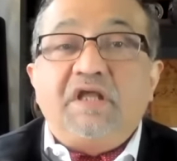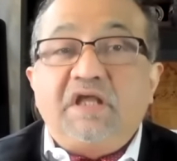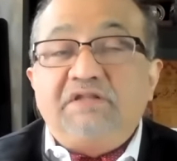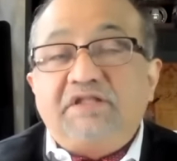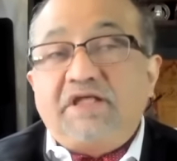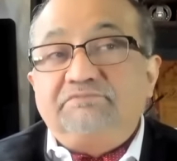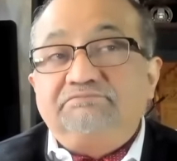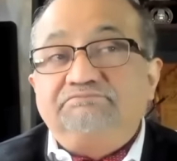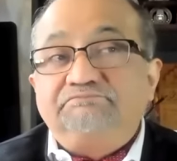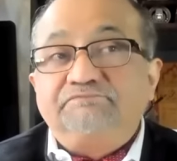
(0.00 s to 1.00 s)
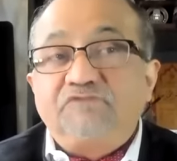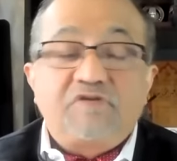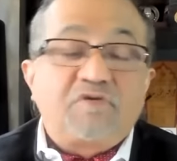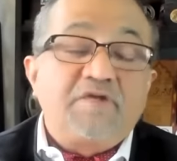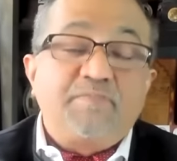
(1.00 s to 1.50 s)
And then it's
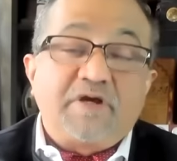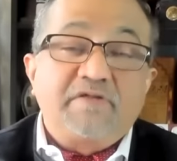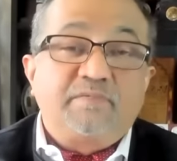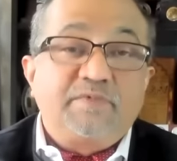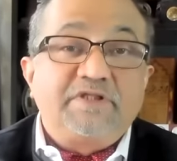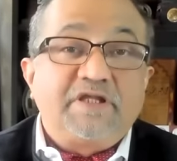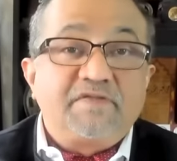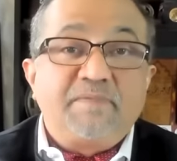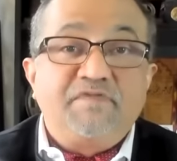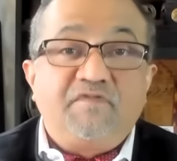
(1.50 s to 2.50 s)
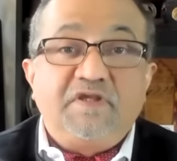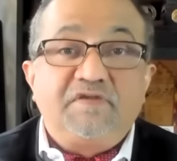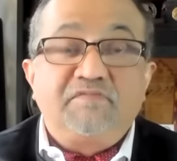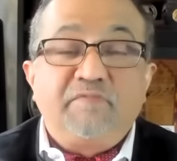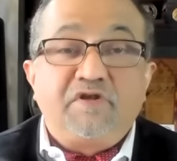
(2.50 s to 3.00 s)
quite possible that some
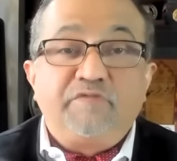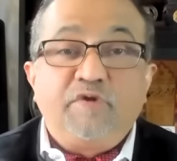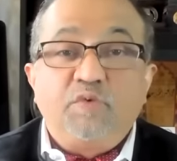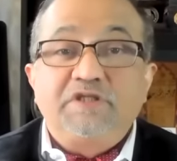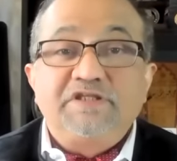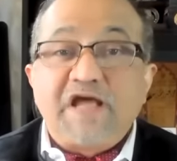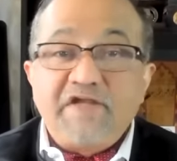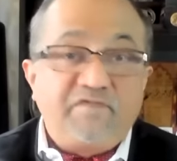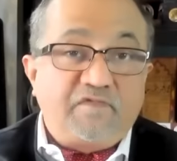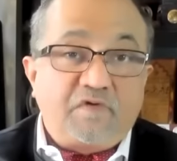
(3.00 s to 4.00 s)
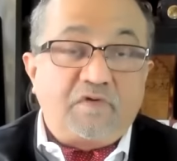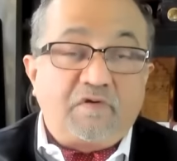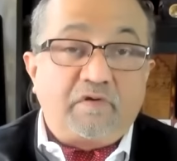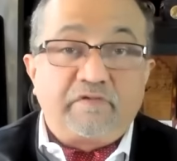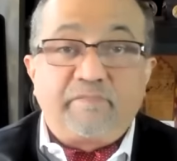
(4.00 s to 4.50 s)
spheres may not be worth dying for
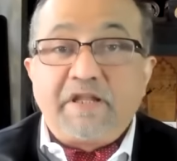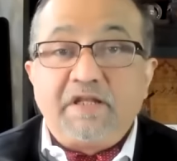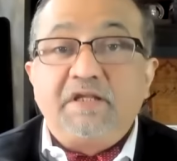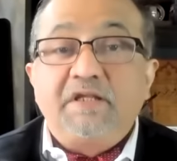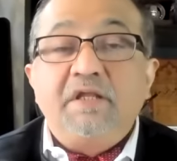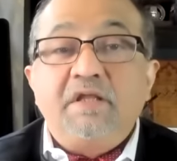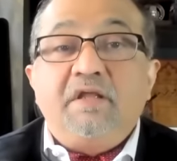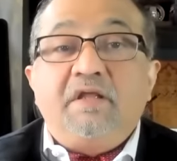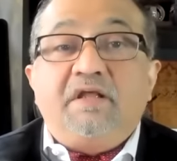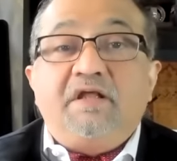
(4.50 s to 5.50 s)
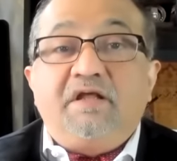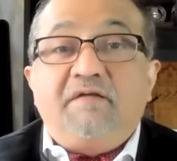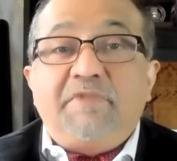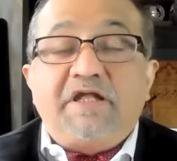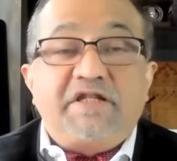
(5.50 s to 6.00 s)
or spending uh,
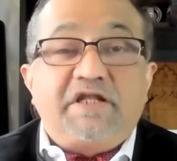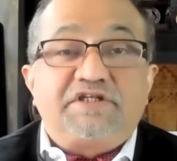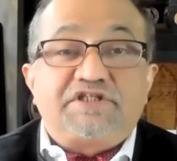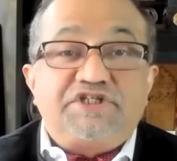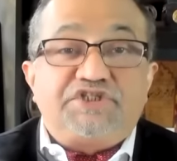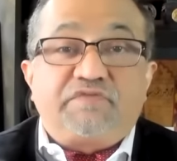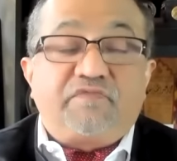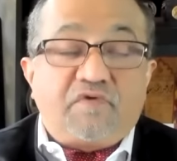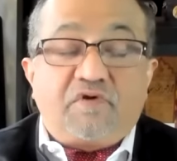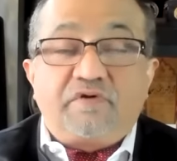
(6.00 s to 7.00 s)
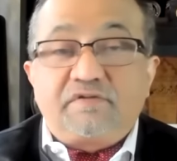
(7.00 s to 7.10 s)
blood and treasure for.